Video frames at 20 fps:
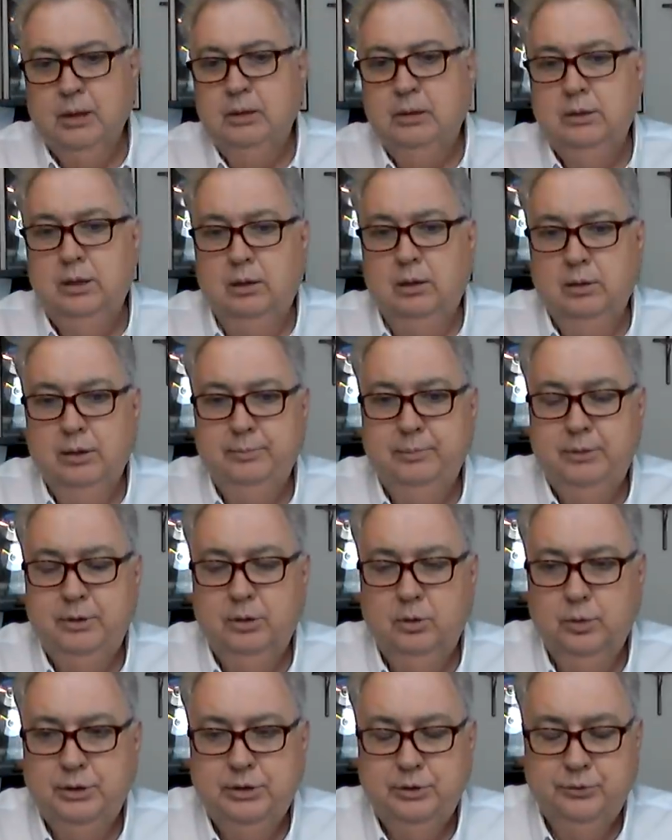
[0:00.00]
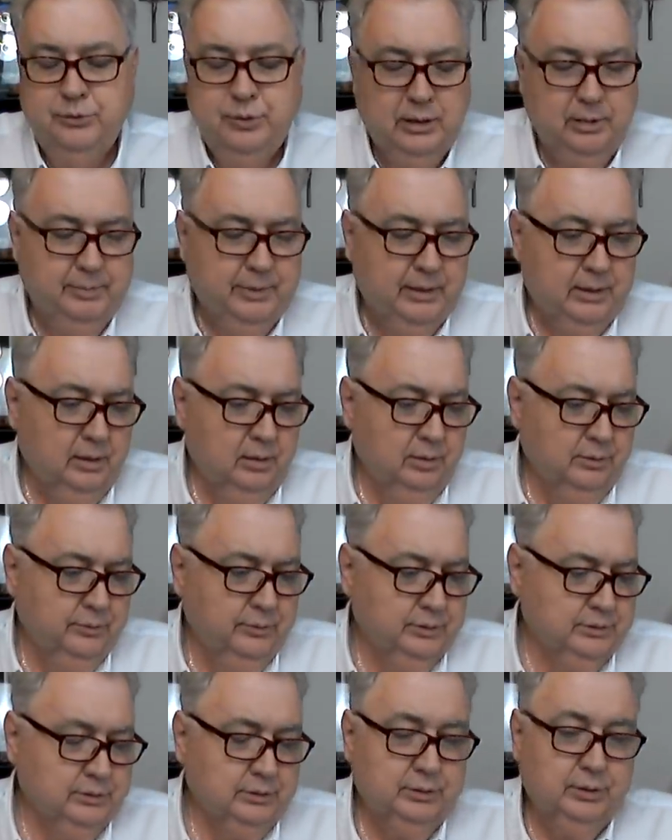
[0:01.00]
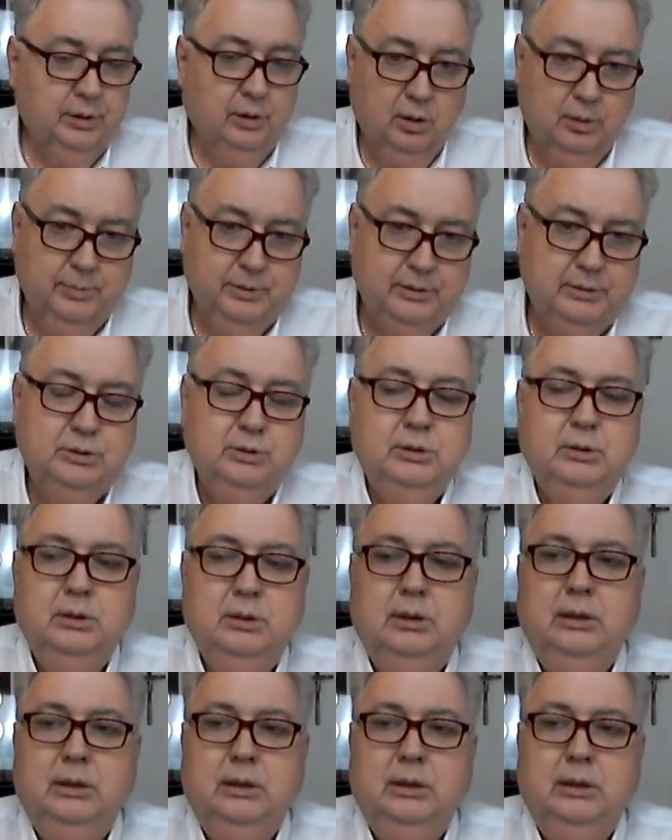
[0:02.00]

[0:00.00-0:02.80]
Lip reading: Y'all let me know what you think about all of this garbage.